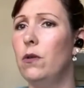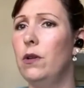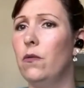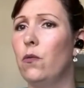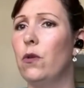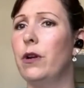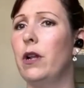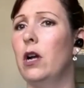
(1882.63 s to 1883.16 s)
If
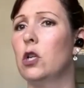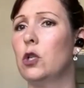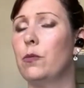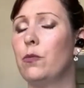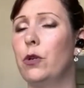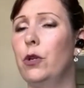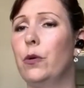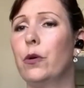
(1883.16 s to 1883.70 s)
we're an
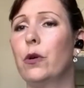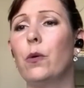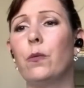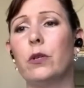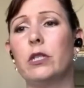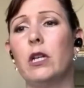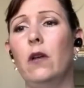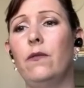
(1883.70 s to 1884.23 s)
entrepreneur or we're
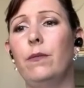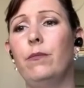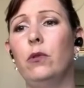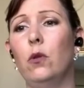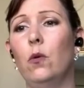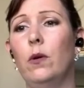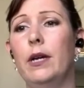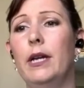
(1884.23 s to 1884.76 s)

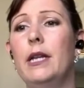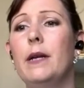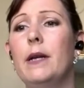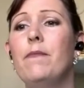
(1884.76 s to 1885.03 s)
self-employed,